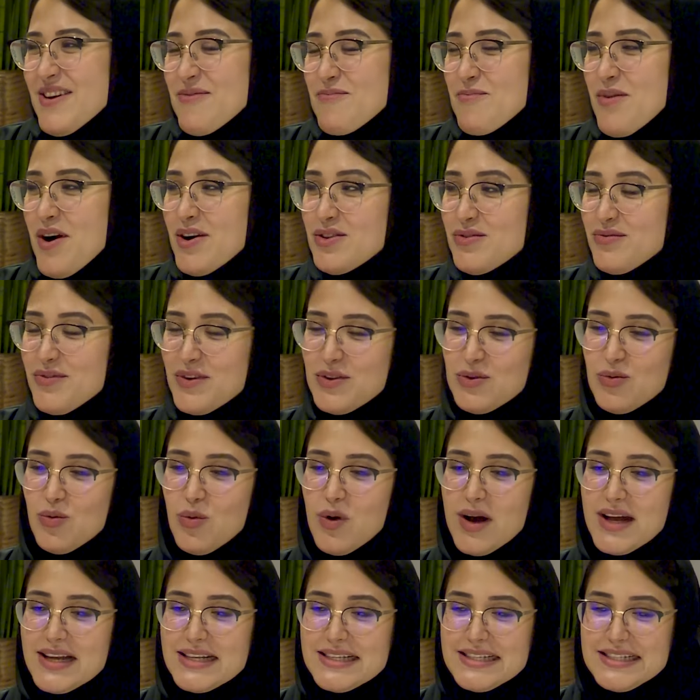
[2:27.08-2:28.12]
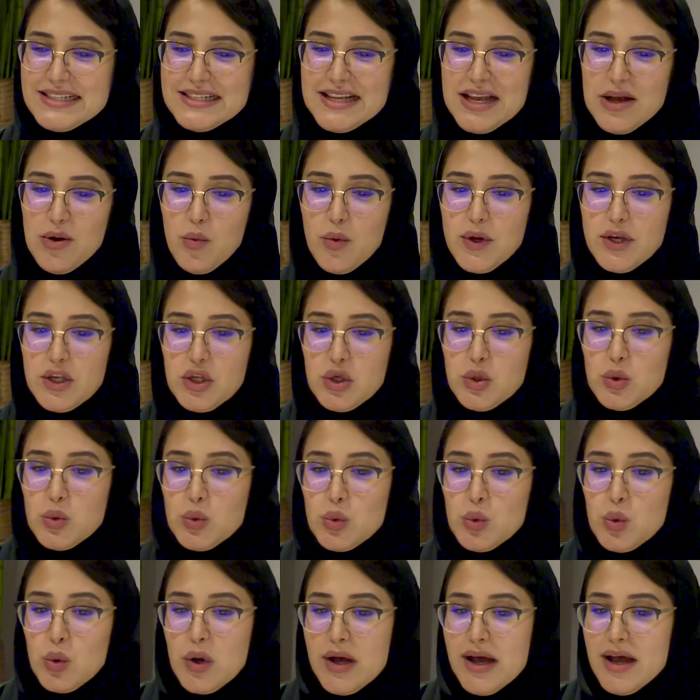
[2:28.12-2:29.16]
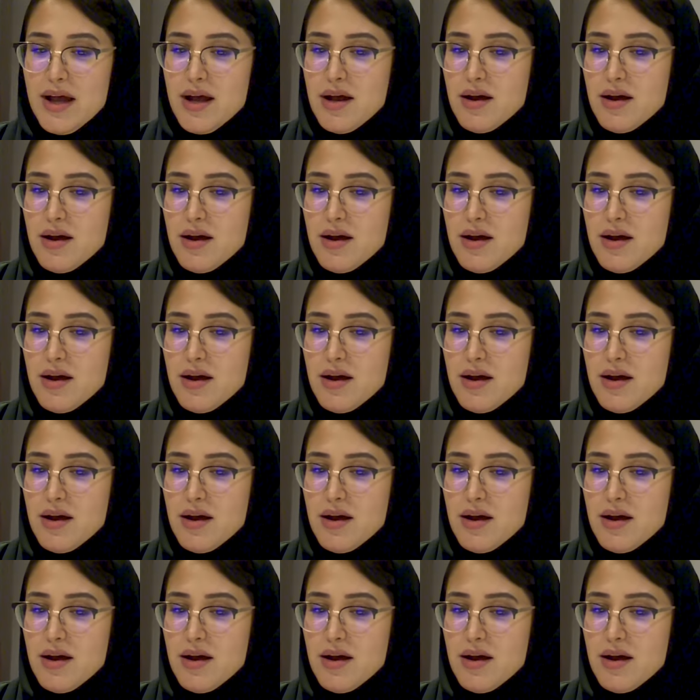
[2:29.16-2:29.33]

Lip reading: part of it was when you